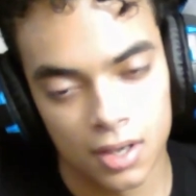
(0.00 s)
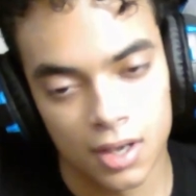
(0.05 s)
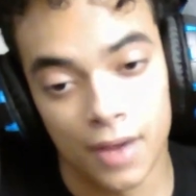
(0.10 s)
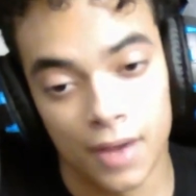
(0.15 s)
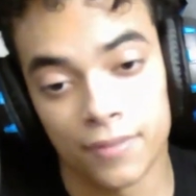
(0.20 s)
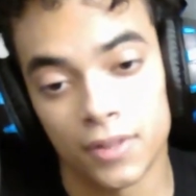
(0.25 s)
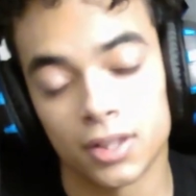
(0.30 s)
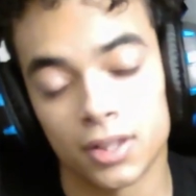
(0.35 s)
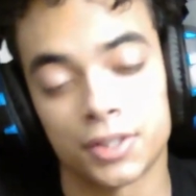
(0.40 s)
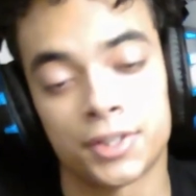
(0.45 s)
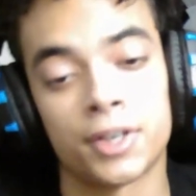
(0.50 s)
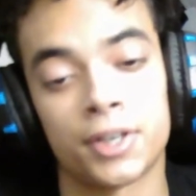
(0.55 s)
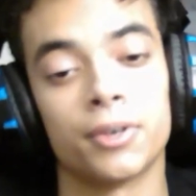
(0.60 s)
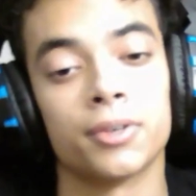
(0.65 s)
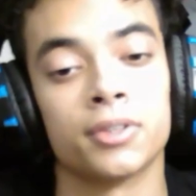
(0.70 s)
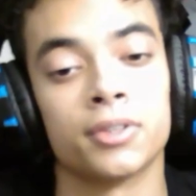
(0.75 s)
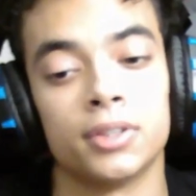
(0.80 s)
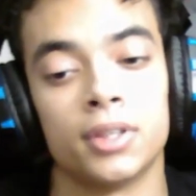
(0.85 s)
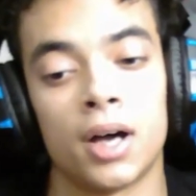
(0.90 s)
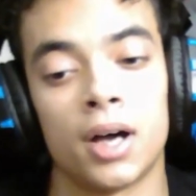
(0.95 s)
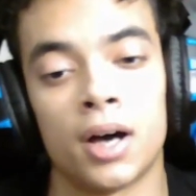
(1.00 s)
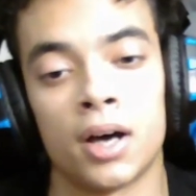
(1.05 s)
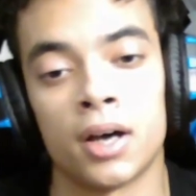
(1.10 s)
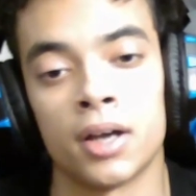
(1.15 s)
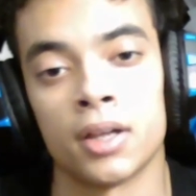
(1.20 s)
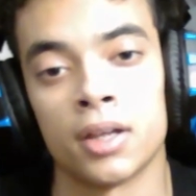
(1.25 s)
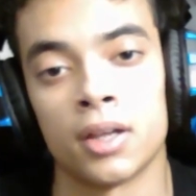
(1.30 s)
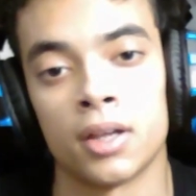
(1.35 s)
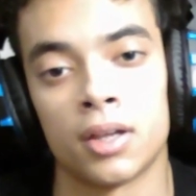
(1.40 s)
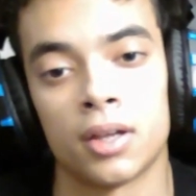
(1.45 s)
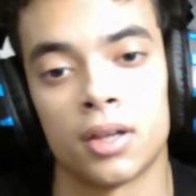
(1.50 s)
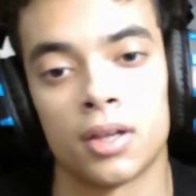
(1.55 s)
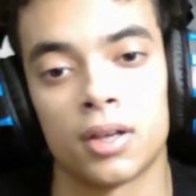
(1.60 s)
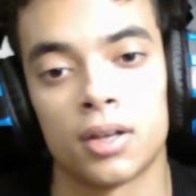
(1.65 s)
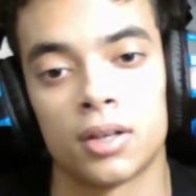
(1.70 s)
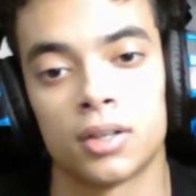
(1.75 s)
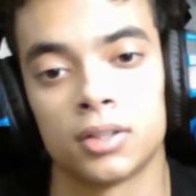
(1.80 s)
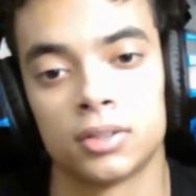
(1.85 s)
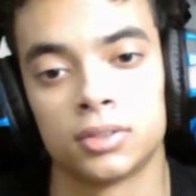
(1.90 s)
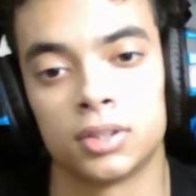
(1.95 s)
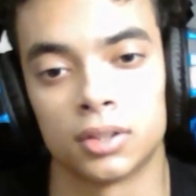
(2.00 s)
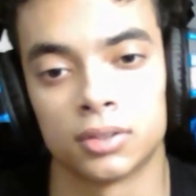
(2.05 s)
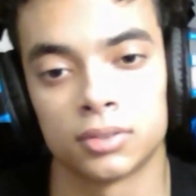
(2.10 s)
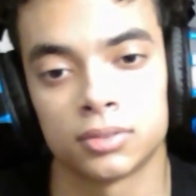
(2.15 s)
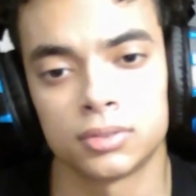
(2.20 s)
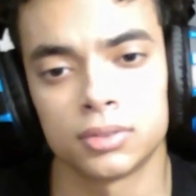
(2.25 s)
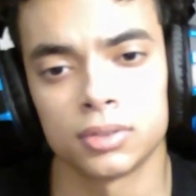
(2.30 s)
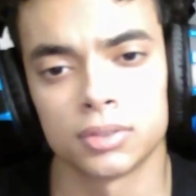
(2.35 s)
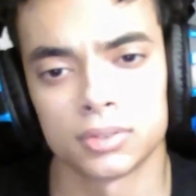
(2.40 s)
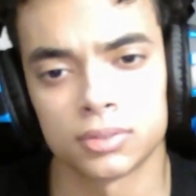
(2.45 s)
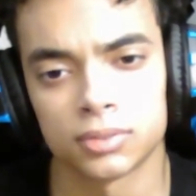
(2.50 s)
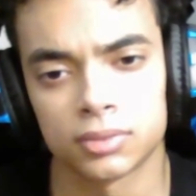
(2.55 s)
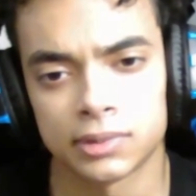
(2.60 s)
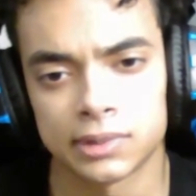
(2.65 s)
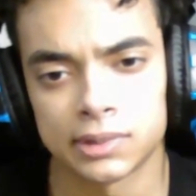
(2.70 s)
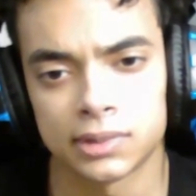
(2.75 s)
I feel like Lechero could die. Dun dun